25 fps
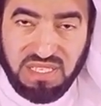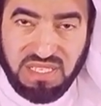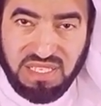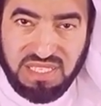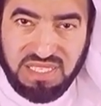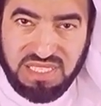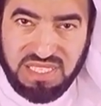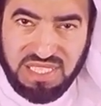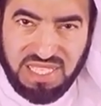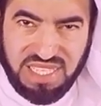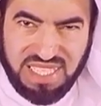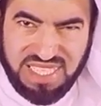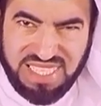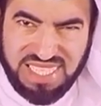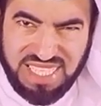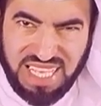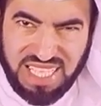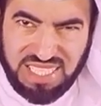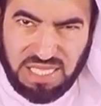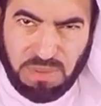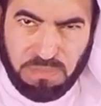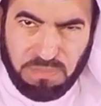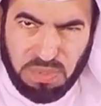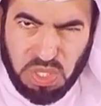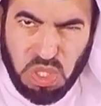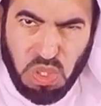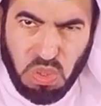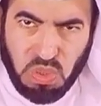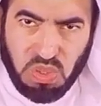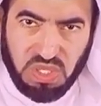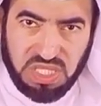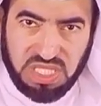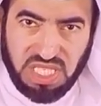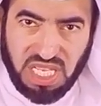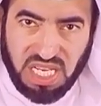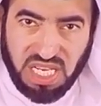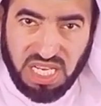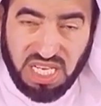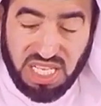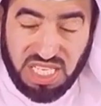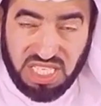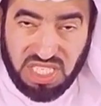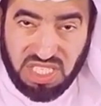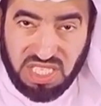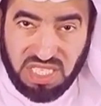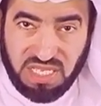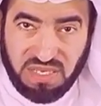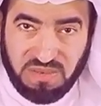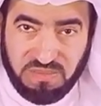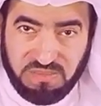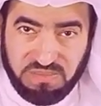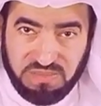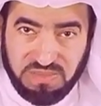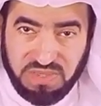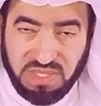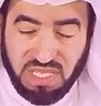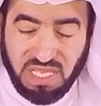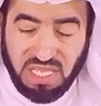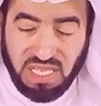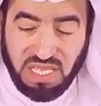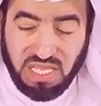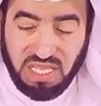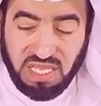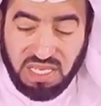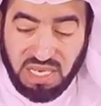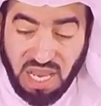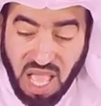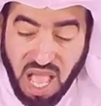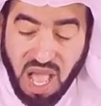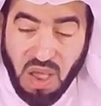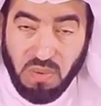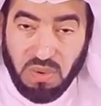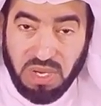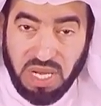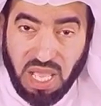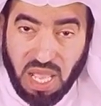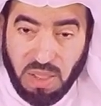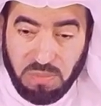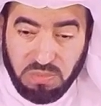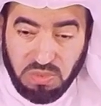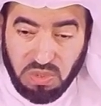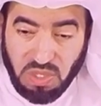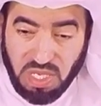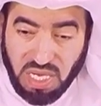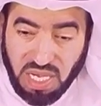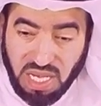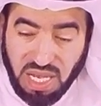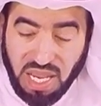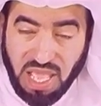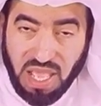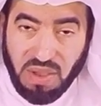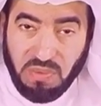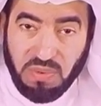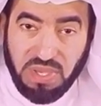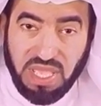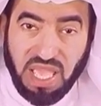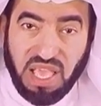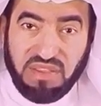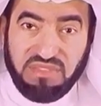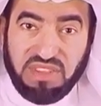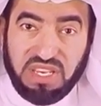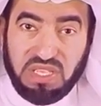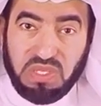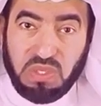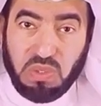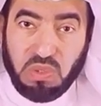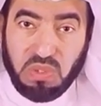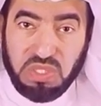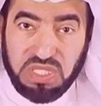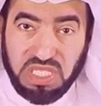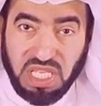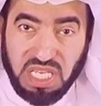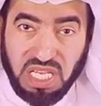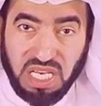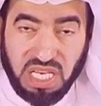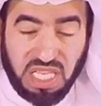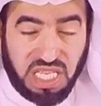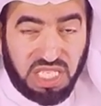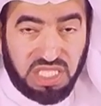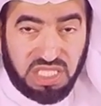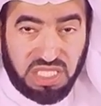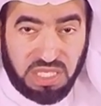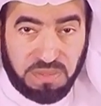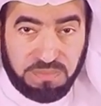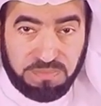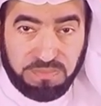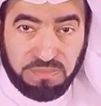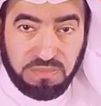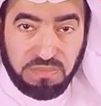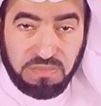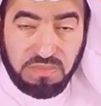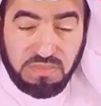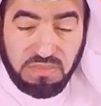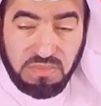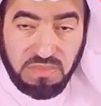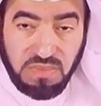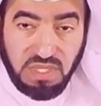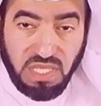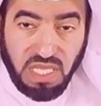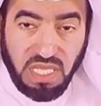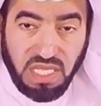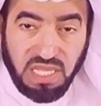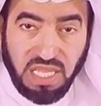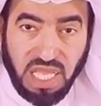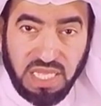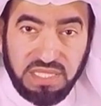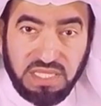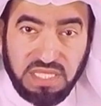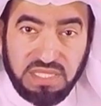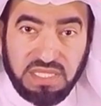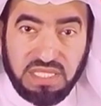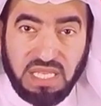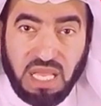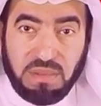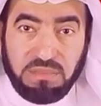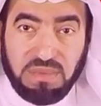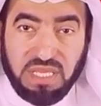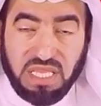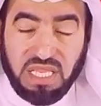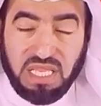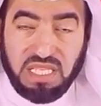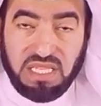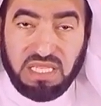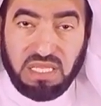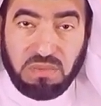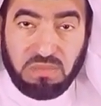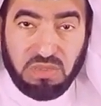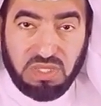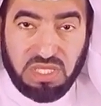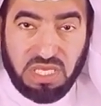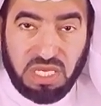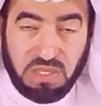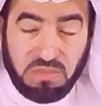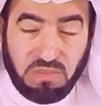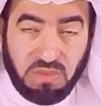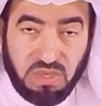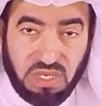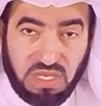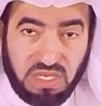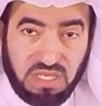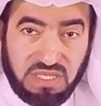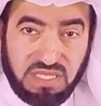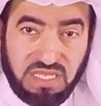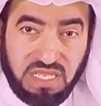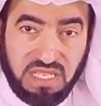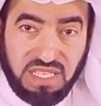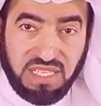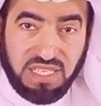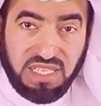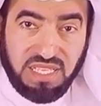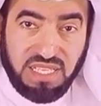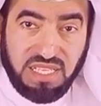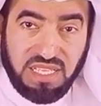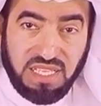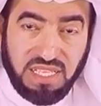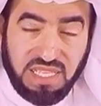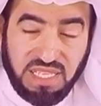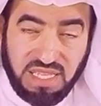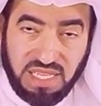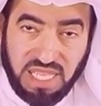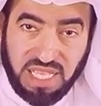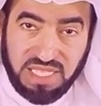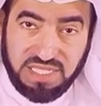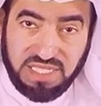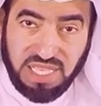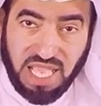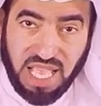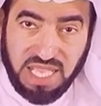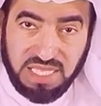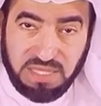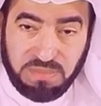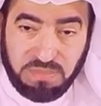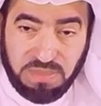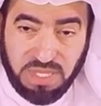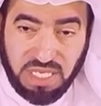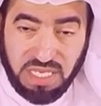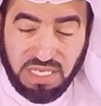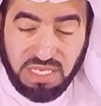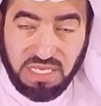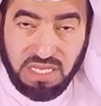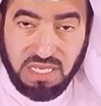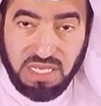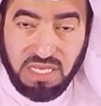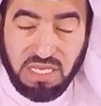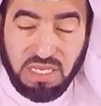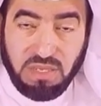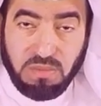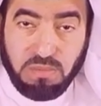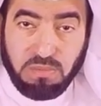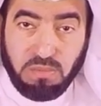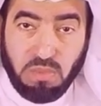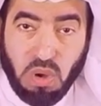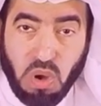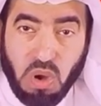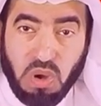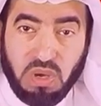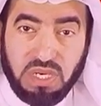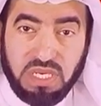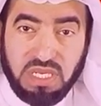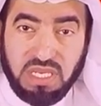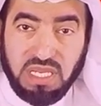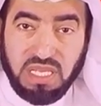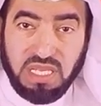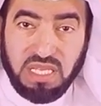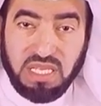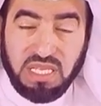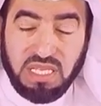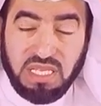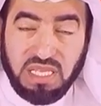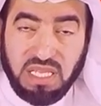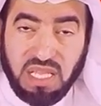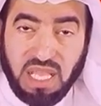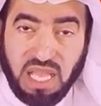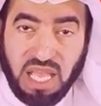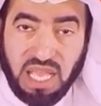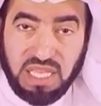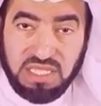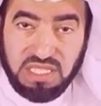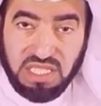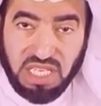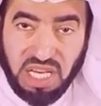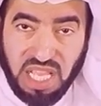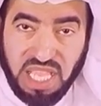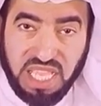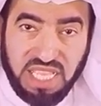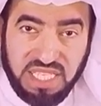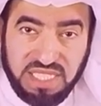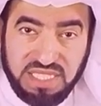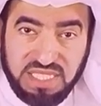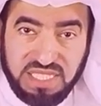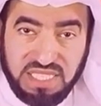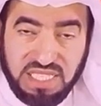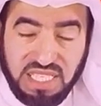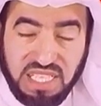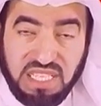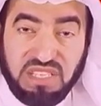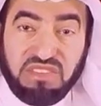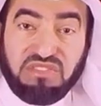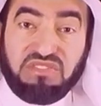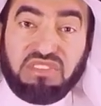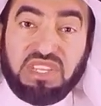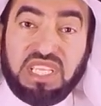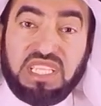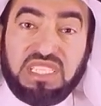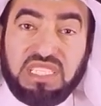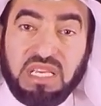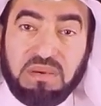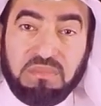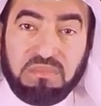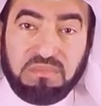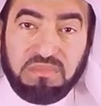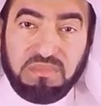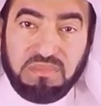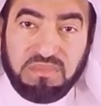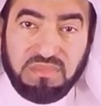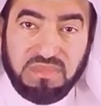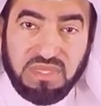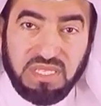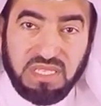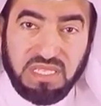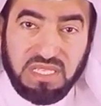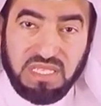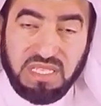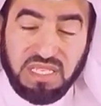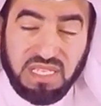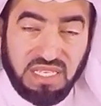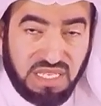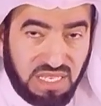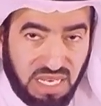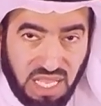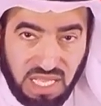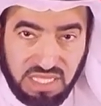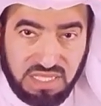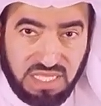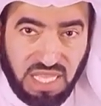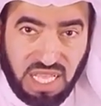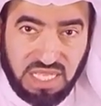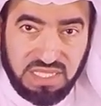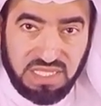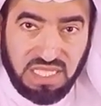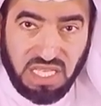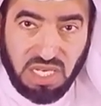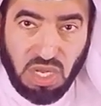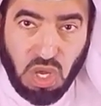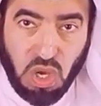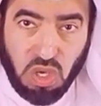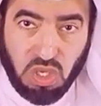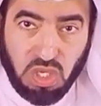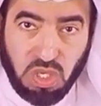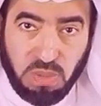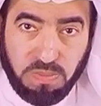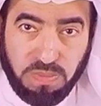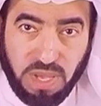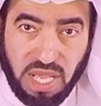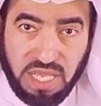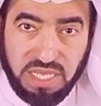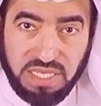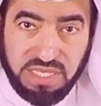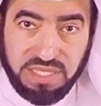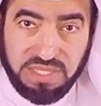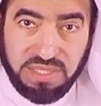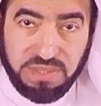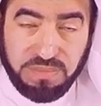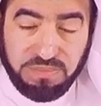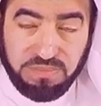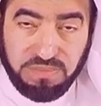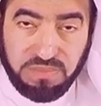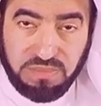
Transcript: It's not a pure generation. Now, alhamdulillah, we have a new generation that is coming in the Muslim world that has been born and raised in freedom, not under occupiers.